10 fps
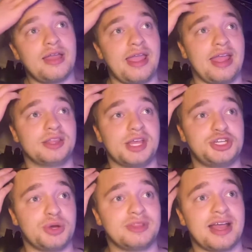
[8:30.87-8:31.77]
And they
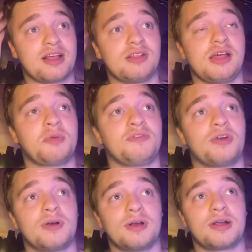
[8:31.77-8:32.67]
showed that clip of
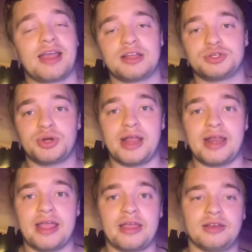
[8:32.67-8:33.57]
her kind of
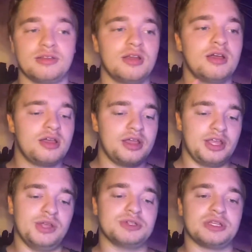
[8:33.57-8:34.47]
training and
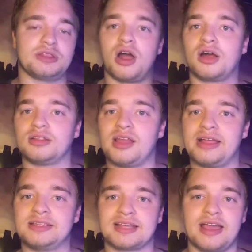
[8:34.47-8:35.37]
using the hard
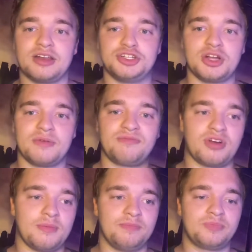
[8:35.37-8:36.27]
light to kind of jump
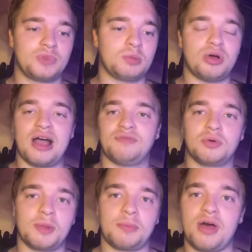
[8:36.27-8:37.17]
from
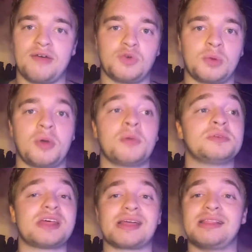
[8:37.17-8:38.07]
platform to platform,
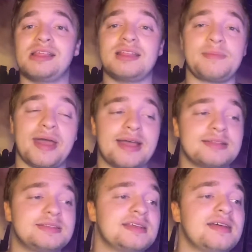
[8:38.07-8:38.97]
almost like lily
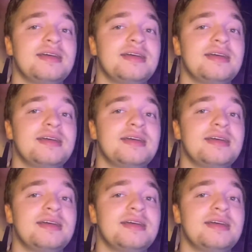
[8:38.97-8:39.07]
pads.